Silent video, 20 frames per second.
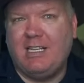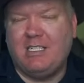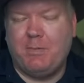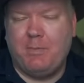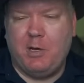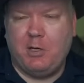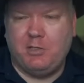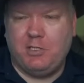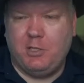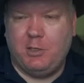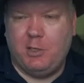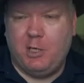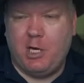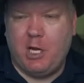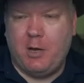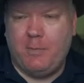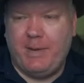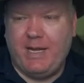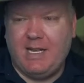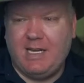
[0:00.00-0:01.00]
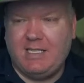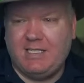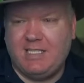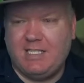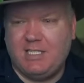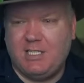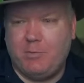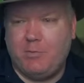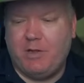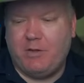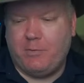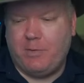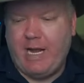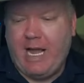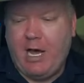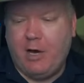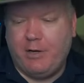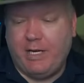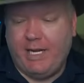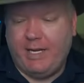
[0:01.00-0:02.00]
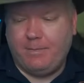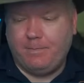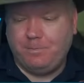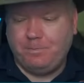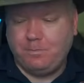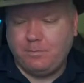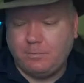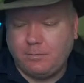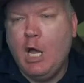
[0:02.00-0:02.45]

as opposed to, you know, being consistent with reality.